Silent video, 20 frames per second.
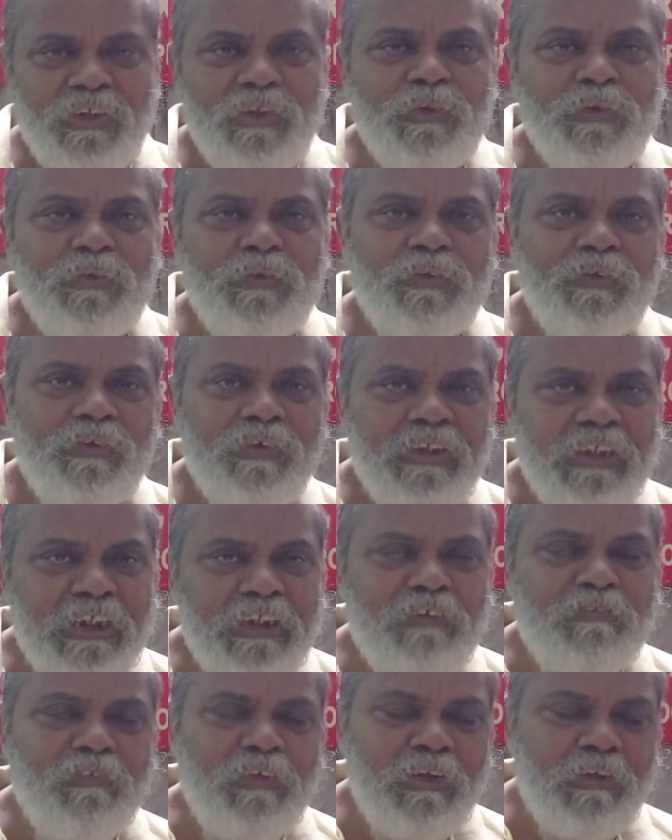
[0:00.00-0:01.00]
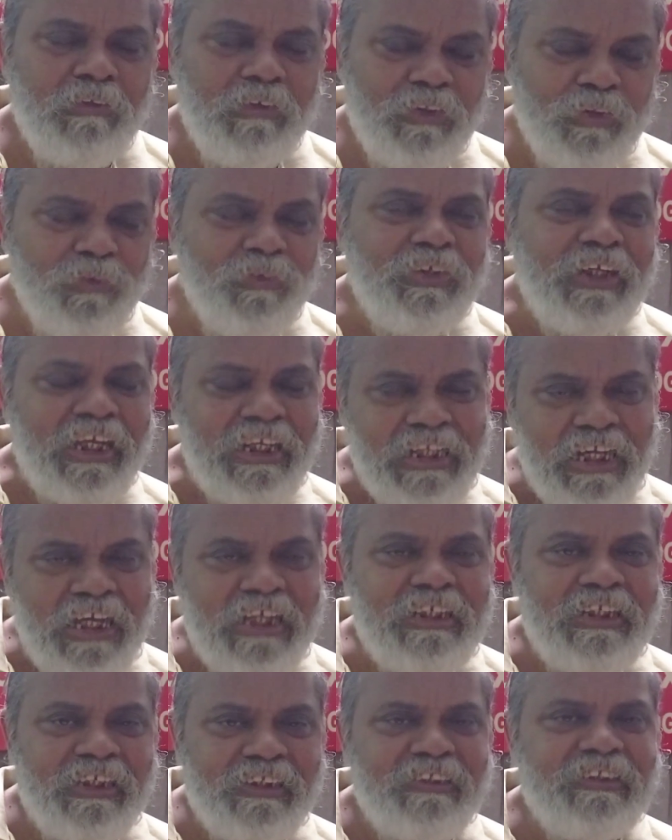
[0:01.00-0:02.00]
you can
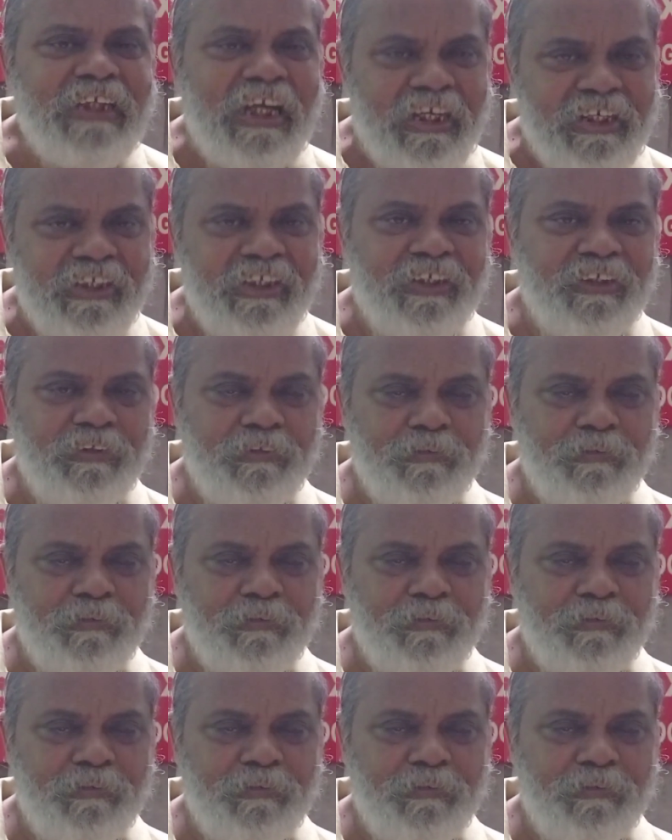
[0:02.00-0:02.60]
understand it.